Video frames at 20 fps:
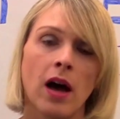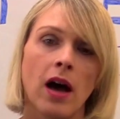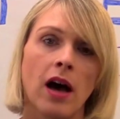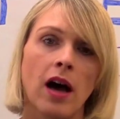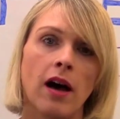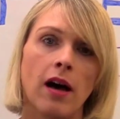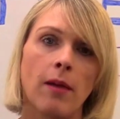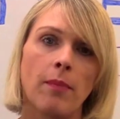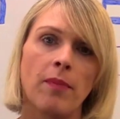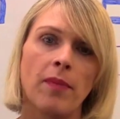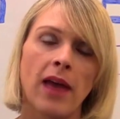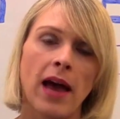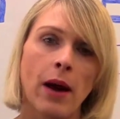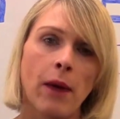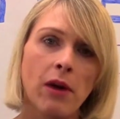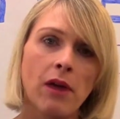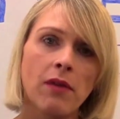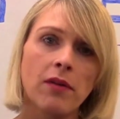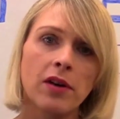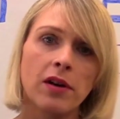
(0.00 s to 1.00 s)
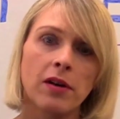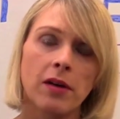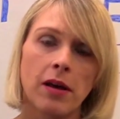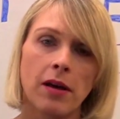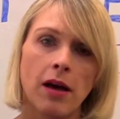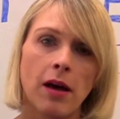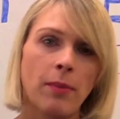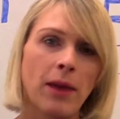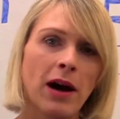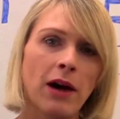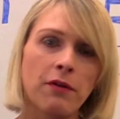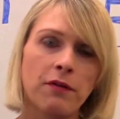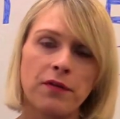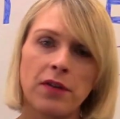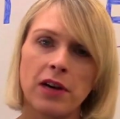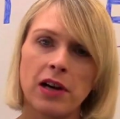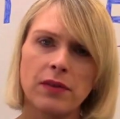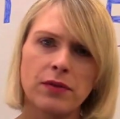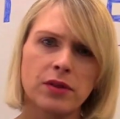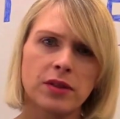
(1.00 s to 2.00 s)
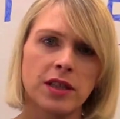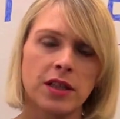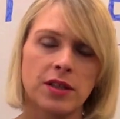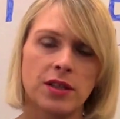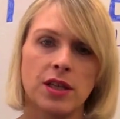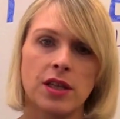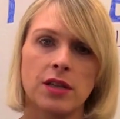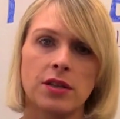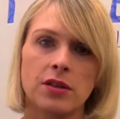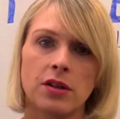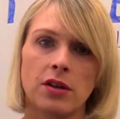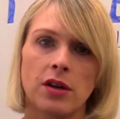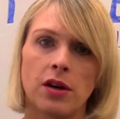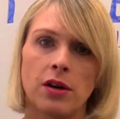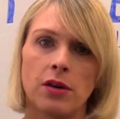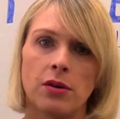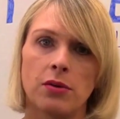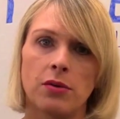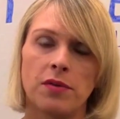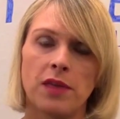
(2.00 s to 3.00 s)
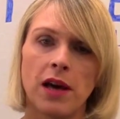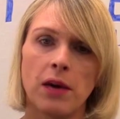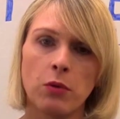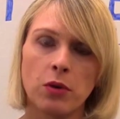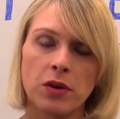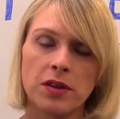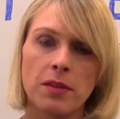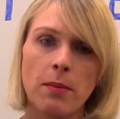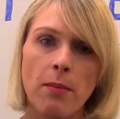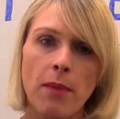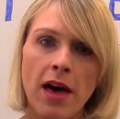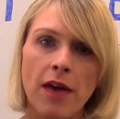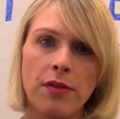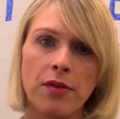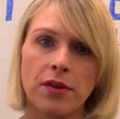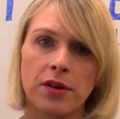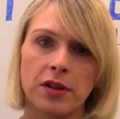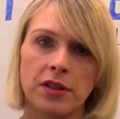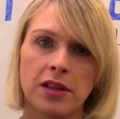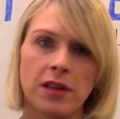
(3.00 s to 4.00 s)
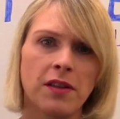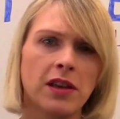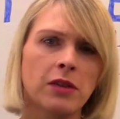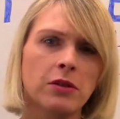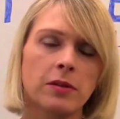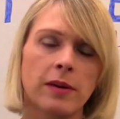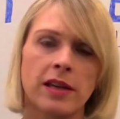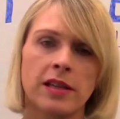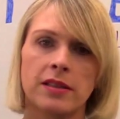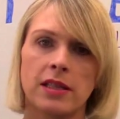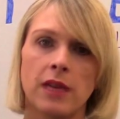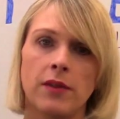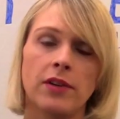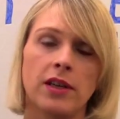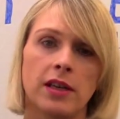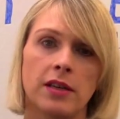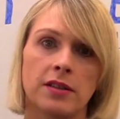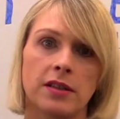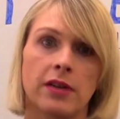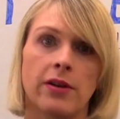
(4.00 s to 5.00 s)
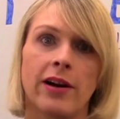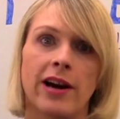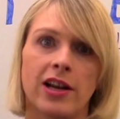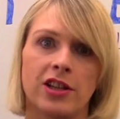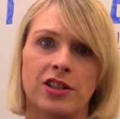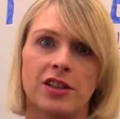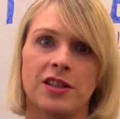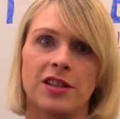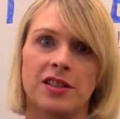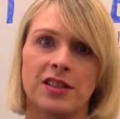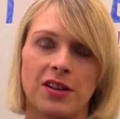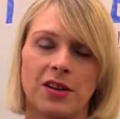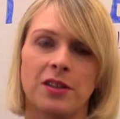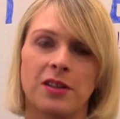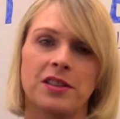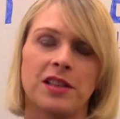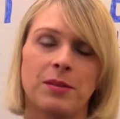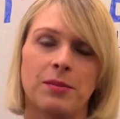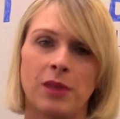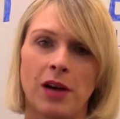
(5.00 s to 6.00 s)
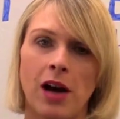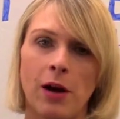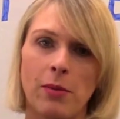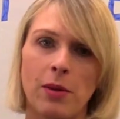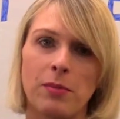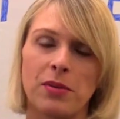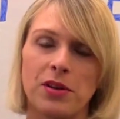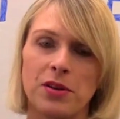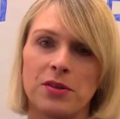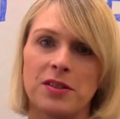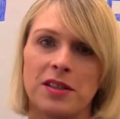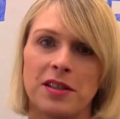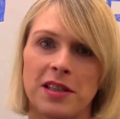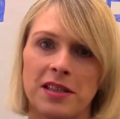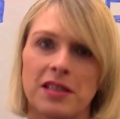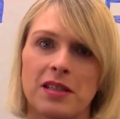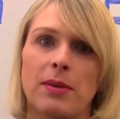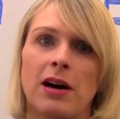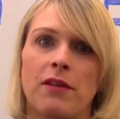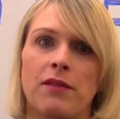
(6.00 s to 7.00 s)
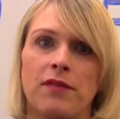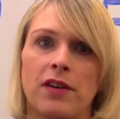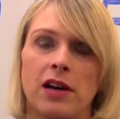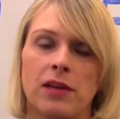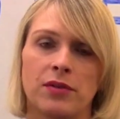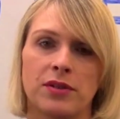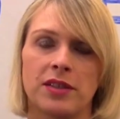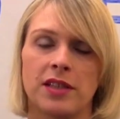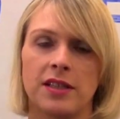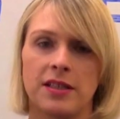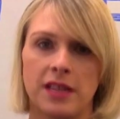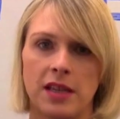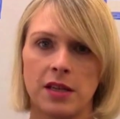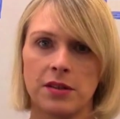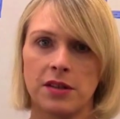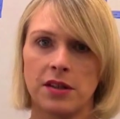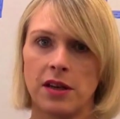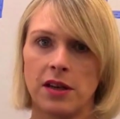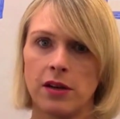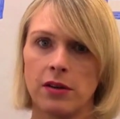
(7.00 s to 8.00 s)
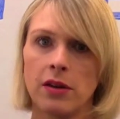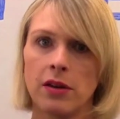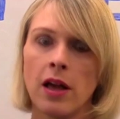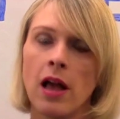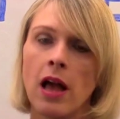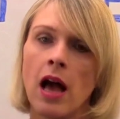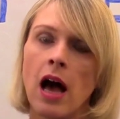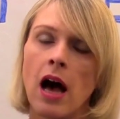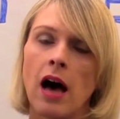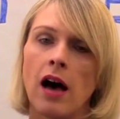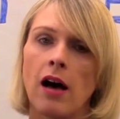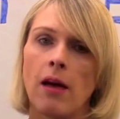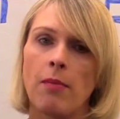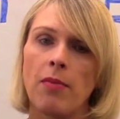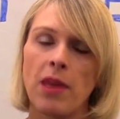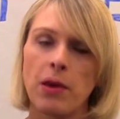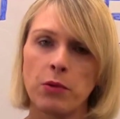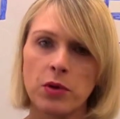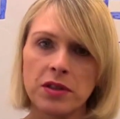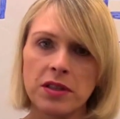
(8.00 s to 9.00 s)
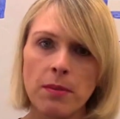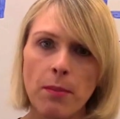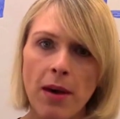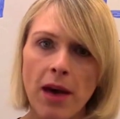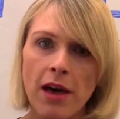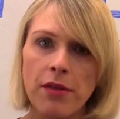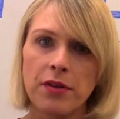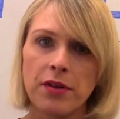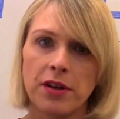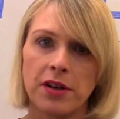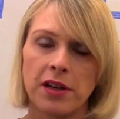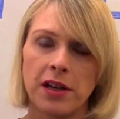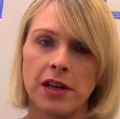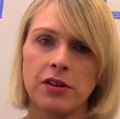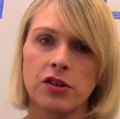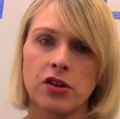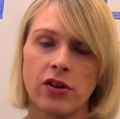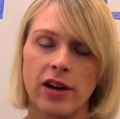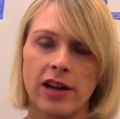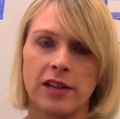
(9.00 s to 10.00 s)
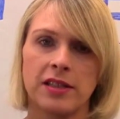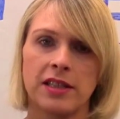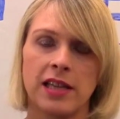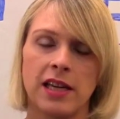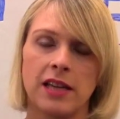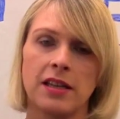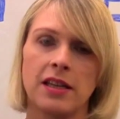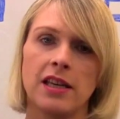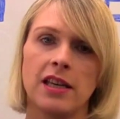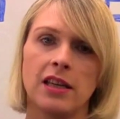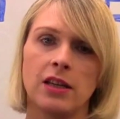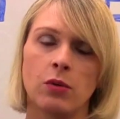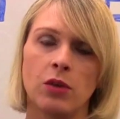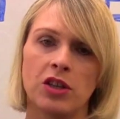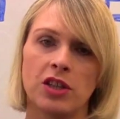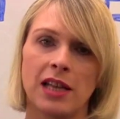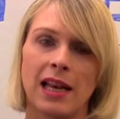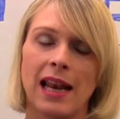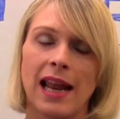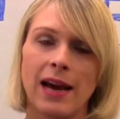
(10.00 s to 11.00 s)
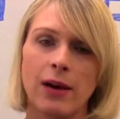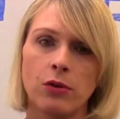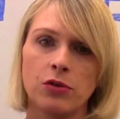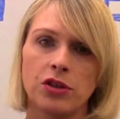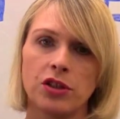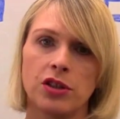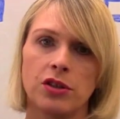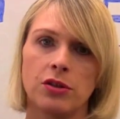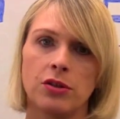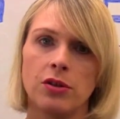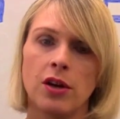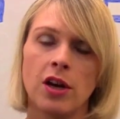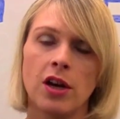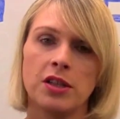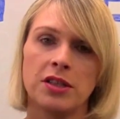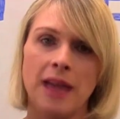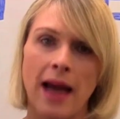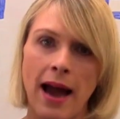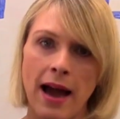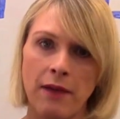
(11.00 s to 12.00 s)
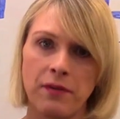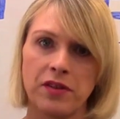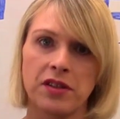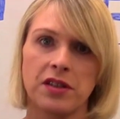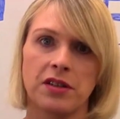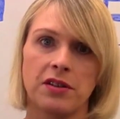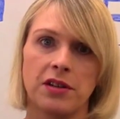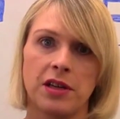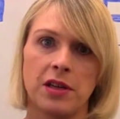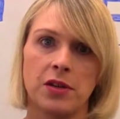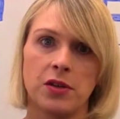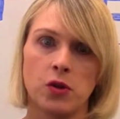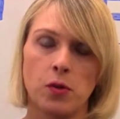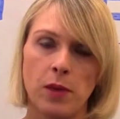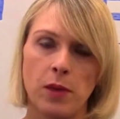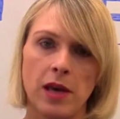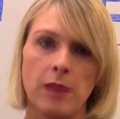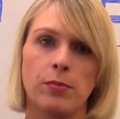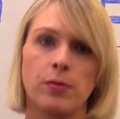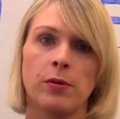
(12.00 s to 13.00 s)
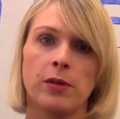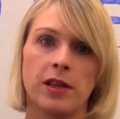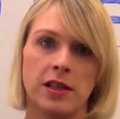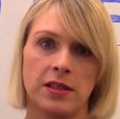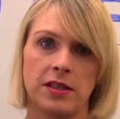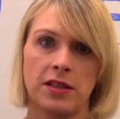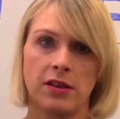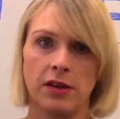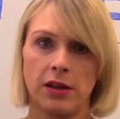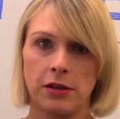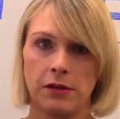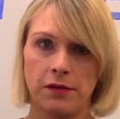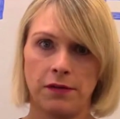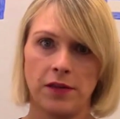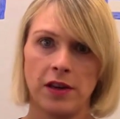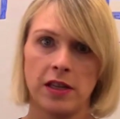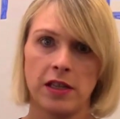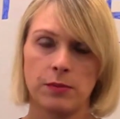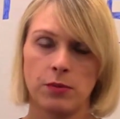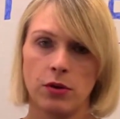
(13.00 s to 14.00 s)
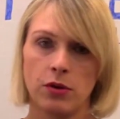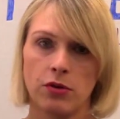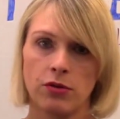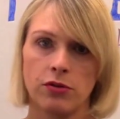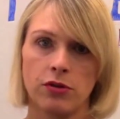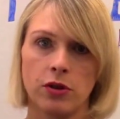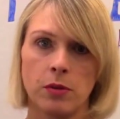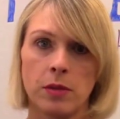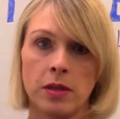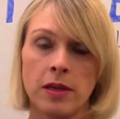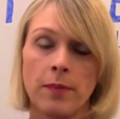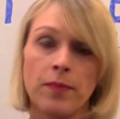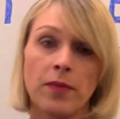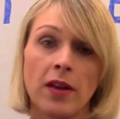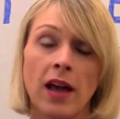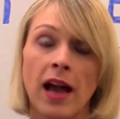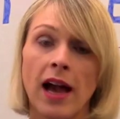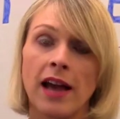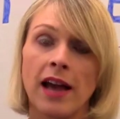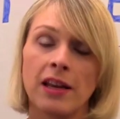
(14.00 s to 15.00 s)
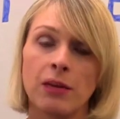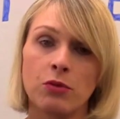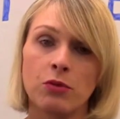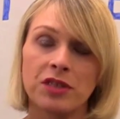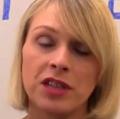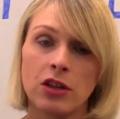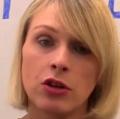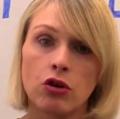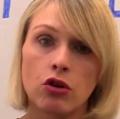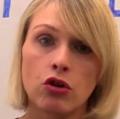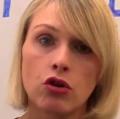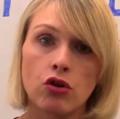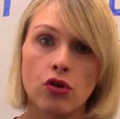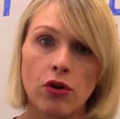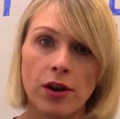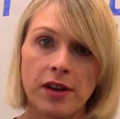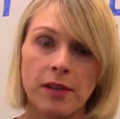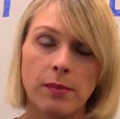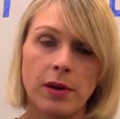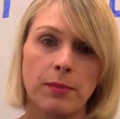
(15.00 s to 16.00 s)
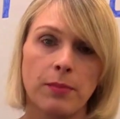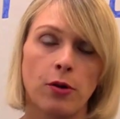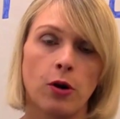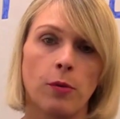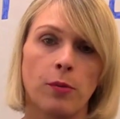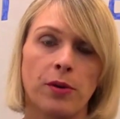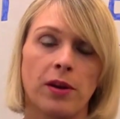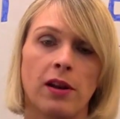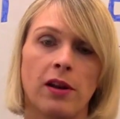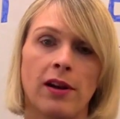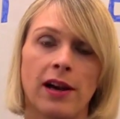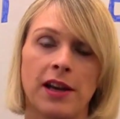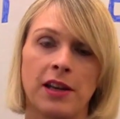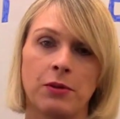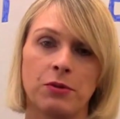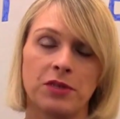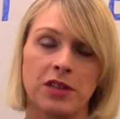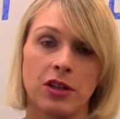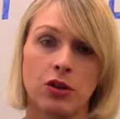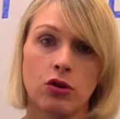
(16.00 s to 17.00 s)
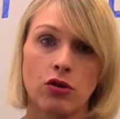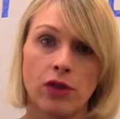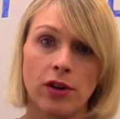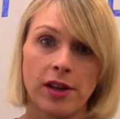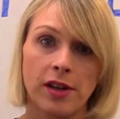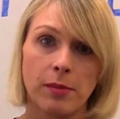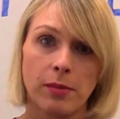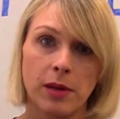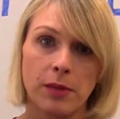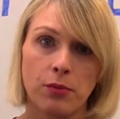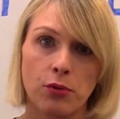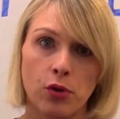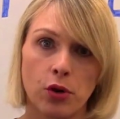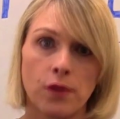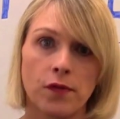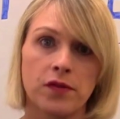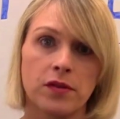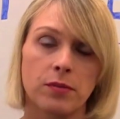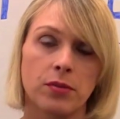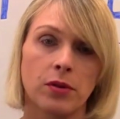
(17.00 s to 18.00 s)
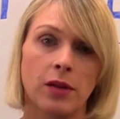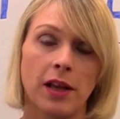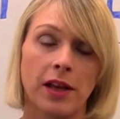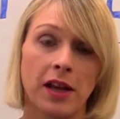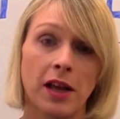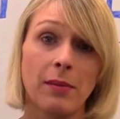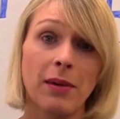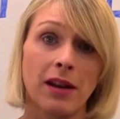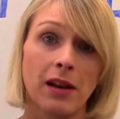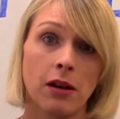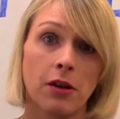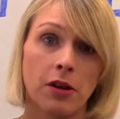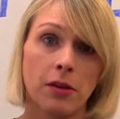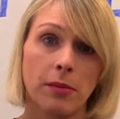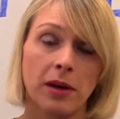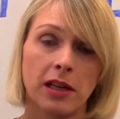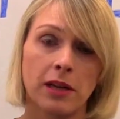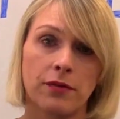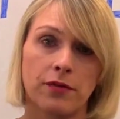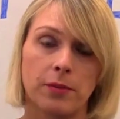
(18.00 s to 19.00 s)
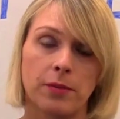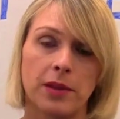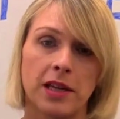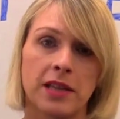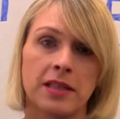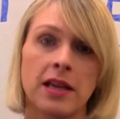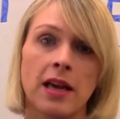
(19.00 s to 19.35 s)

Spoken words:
However, about 5 or 6 years ago, there was a method. I think it was about 7 years ago, actually, this started, but I remember using this about 5 or 6 years ago. There was a method, an underground technique, which allowed you to advertise to people inside of Facebook groups. And it was incredibly popular and it was incredibly profitable. And I made a lot of money from this.